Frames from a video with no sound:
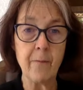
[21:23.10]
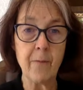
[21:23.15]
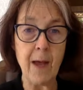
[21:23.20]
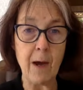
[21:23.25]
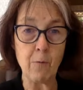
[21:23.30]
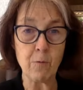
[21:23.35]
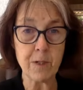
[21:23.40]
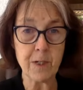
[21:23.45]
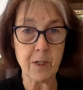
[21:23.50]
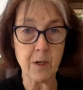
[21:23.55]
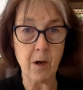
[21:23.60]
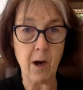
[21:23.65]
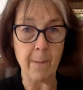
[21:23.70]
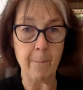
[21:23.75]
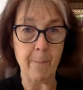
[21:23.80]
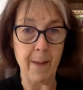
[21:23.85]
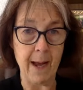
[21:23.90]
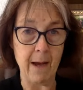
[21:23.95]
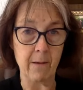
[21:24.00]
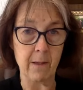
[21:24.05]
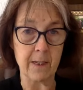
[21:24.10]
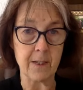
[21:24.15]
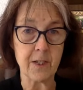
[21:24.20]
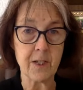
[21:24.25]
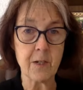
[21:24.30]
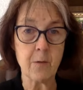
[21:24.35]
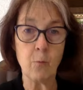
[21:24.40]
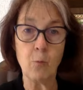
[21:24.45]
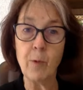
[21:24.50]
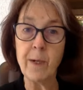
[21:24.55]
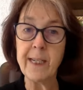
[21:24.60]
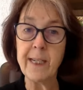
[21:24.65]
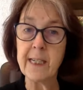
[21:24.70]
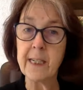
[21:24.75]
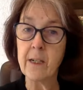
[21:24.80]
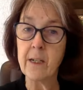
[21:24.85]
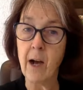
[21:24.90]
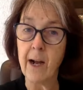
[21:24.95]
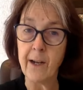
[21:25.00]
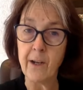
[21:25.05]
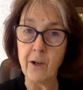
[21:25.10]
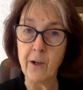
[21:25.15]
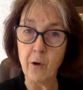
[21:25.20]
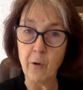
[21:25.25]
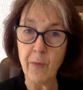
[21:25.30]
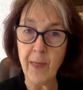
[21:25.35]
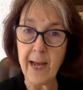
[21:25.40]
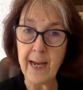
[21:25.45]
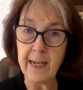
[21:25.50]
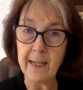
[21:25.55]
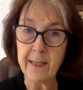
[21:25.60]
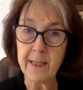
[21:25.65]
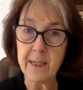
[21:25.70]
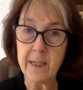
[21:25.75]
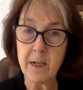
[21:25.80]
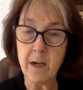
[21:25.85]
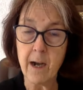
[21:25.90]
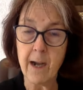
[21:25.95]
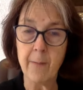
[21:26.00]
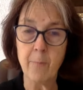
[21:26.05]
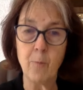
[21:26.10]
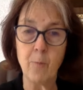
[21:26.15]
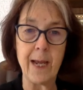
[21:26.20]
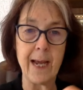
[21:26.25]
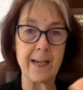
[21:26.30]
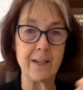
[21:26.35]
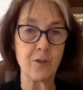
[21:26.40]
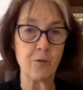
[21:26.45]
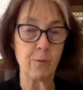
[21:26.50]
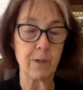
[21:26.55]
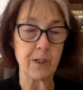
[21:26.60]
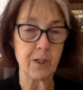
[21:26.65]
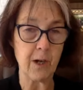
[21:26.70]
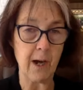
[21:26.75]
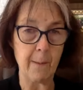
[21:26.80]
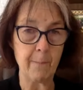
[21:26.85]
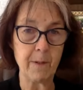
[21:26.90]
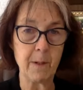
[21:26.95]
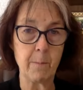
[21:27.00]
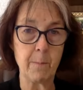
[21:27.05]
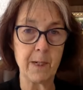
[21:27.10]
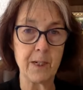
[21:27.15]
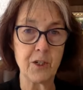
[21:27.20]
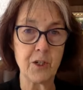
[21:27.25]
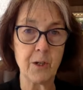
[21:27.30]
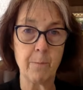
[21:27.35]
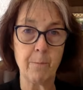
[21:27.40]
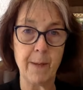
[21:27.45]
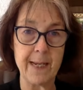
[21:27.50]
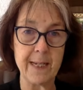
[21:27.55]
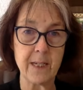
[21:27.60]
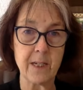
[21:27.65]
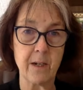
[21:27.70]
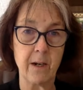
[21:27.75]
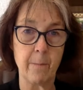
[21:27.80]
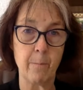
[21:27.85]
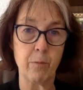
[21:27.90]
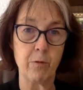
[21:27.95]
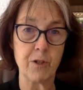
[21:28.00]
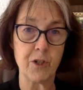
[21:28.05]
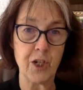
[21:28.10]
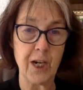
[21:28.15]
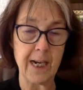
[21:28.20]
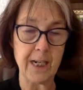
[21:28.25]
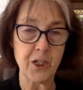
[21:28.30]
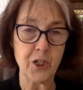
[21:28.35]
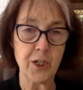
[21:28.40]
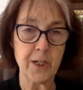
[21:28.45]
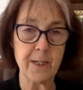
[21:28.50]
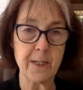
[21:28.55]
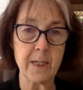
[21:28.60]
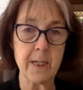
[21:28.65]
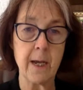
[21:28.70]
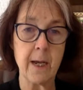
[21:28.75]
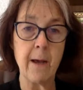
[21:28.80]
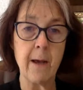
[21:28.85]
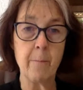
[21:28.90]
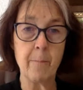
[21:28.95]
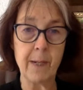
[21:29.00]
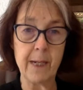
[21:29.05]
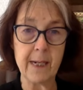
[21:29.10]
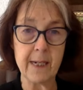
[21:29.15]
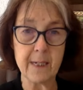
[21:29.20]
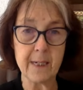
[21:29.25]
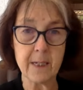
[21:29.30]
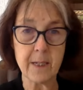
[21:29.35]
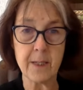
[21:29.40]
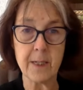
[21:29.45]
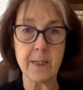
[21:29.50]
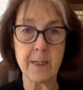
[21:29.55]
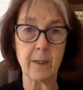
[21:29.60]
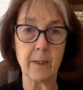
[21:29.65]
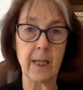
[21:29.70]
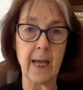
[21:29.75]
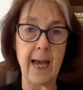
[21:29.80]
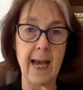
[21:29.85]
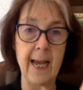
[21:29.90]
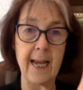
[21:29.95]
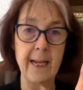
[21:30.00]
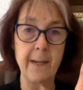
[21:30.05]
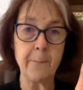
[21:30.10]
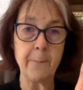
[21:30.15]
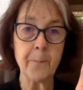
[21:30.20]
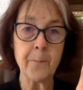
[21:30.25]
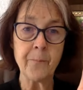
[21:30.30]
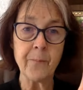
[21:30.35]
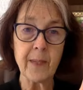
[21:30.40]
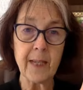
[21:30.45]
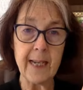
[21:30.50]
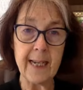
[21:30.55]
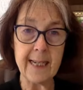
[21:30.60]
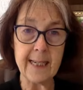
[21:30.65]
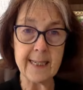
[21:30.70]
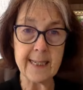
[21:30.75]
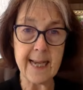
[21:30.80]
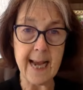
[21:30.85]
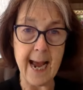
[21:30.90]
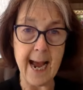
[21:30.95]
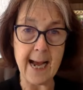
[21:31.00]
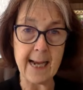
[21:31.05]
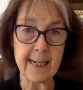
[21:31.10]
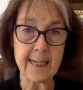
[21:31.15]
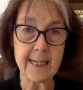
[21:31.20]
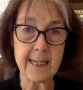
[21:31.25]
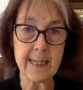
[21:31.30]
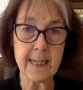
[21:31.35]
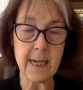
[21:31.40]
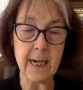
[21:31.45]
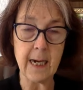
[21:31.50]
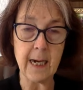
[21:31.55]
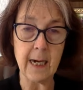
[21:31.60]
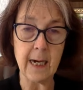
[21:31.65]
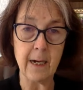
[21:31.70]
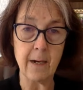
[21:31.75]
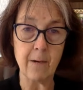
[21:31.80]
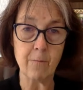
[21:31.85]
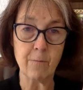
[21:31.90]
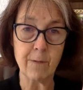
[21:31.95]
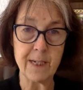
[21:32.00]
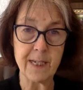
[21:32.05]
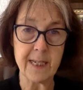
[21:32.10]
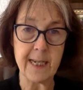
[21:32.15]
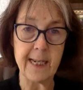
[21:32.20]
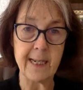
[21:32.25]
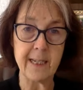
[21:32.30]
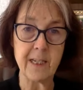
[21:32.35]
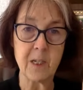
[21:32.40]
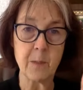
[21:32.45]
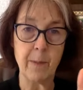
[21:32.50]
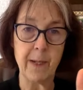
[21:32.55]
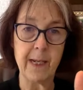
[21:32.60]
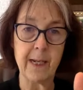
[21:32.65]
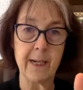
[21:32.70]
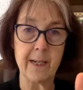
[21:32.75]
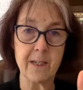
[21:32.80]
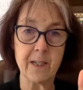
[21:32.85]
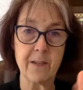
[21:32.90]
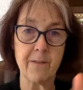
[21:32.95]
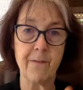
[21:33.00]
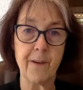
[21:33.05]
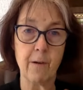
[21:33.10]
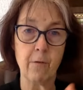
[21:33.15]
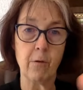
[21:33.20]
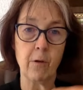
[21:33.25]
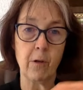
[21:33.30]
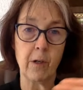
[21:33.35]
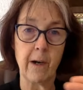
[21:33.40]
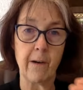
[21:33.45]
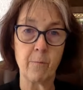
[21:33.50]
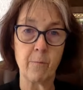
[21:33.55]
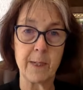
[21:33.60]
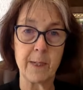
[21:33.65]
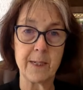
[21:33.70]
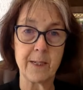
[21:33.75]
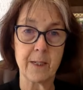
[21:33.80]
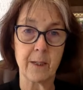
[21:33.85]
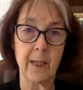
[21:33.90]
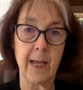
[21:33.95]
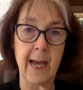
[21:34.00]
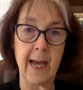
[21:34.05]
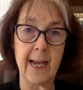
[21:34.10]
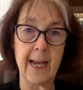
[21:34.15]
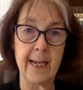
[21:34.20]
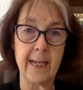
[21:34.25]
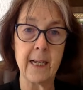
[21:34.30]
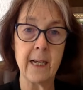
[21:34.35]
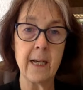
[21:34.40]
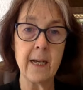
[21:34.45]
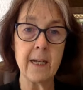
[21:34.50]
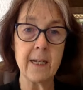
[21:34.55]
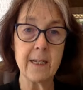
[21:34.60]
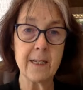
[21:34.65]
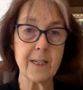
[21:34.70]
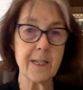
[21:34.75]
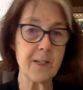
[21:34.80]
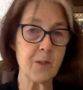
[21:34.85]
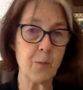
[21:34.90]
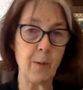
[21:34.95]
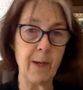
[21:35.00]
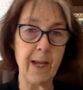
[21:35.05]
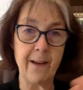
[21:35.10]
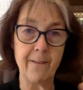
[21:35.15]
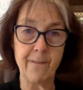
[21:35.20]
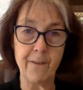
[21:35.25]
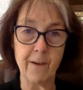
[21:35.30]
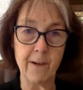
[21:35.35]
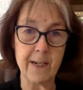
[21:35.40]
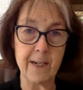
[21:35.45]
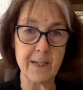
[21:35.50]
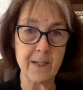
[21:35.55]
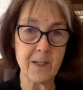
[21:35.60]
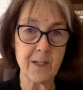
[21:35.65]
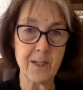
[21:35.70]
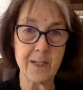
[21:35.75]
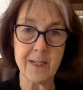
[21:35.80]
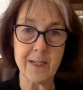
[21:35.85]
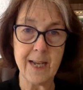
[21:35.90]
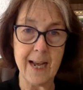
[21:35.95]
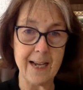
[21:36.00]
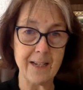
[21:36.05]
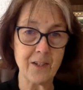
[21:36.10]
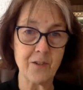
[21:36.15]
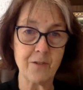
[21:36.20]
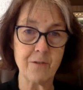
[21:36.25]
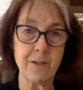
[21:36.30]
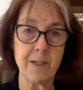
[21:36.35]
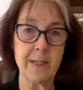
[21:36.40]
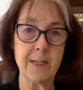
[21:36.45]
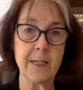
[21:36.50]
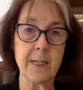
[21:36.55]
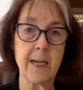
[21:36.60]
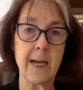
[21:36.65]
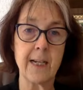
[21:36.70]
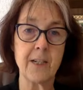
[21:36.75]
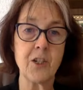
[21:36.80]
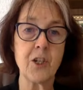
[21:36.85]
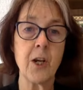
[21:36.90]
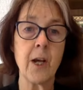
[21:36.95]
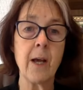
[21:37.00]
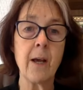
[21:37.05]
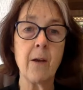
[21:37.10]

that was not balanced. We did not know that at the time. We had to adopt a budget based on projections because of the delay in tax uh, receipts because the federal government delayed since we had various disasters and such.